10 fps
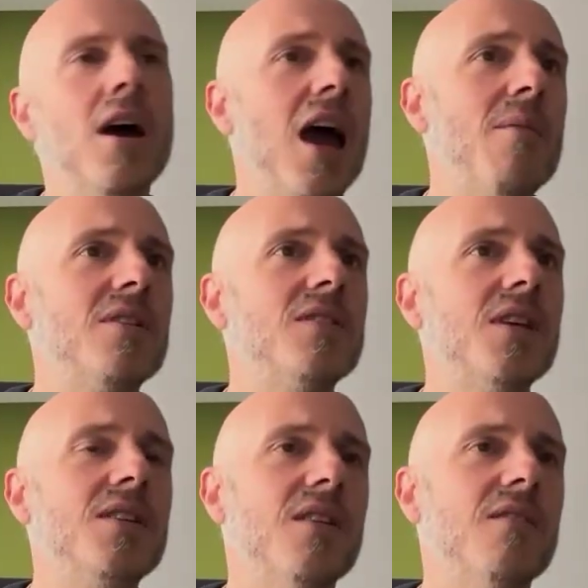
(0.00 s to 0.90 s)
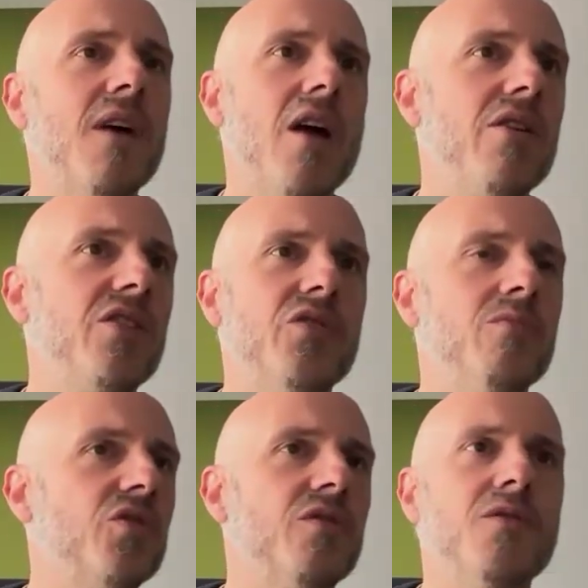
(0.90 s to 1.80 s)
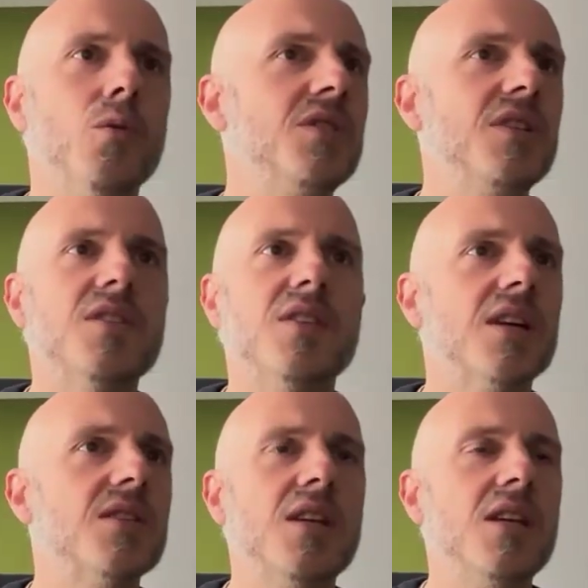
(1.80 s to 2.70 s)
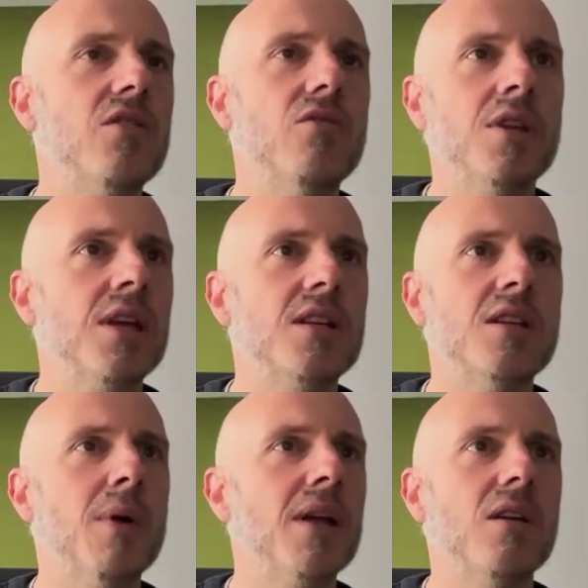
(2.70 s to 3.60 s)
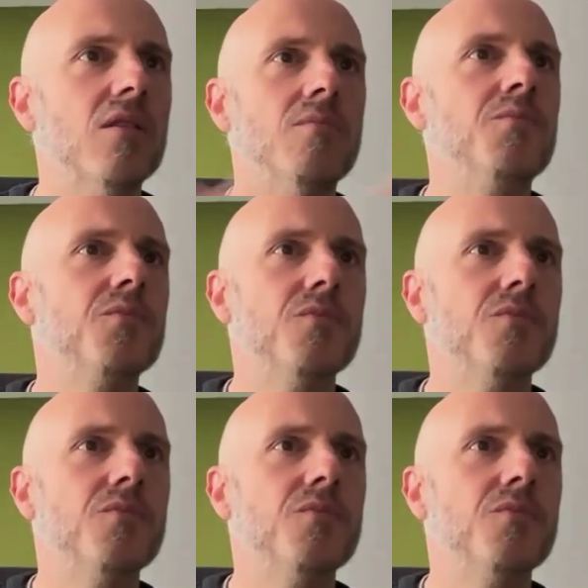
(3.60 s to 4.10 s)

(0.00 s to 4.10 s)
MSCs, it varies from sort of 40 to 60 year on year, depending on